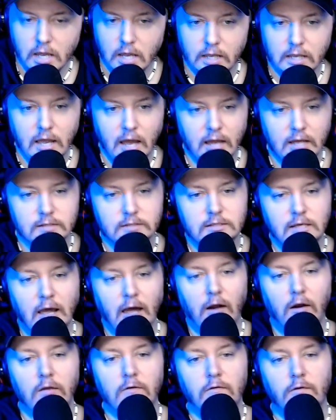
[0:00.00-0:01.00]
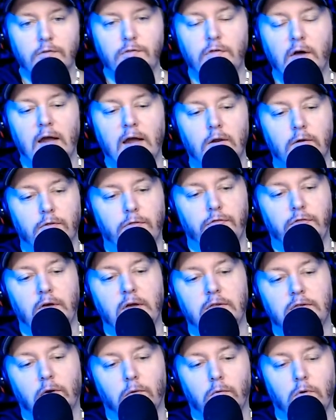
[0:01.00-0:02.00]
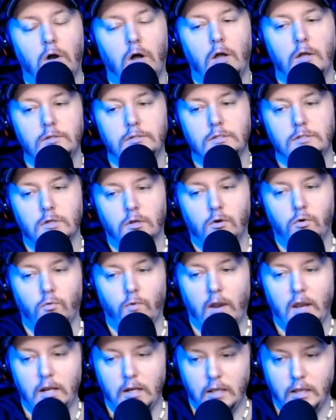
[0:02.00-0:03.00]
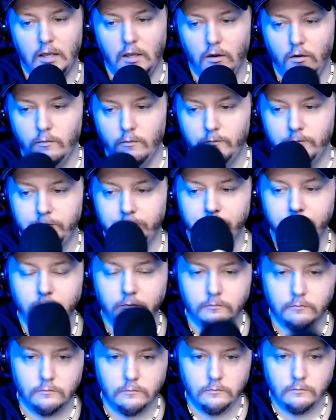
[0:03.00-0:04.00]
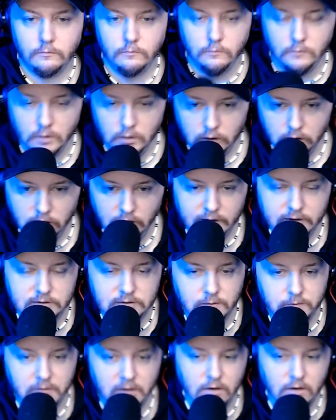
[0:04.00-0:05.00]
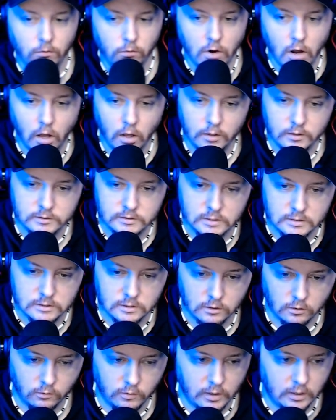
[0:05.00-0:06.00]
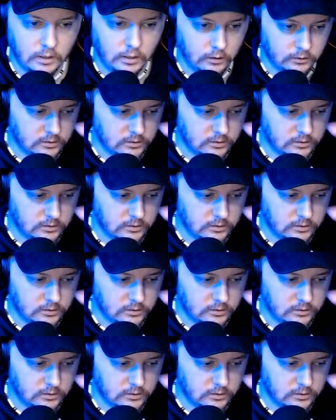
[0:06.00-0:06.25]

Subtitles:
Yeah, and see, I don't think that Rollins is a great heel. Like, to me, Rollins isn't a great heel.